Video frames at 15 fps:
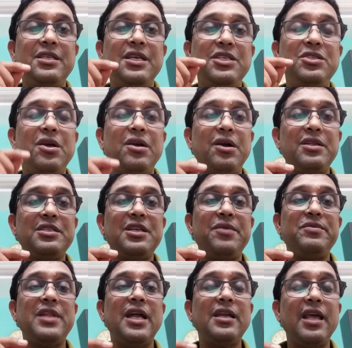the
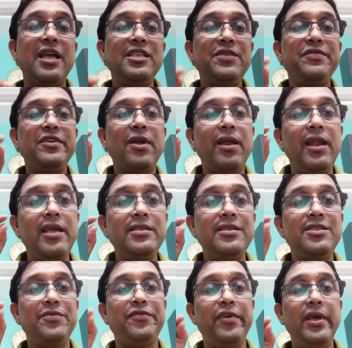concept, that as if knowledge
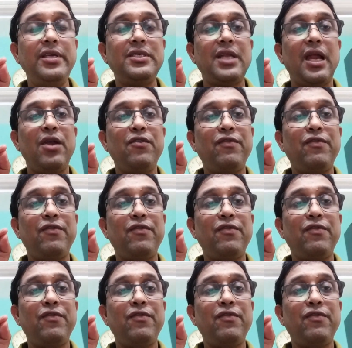is fixed, and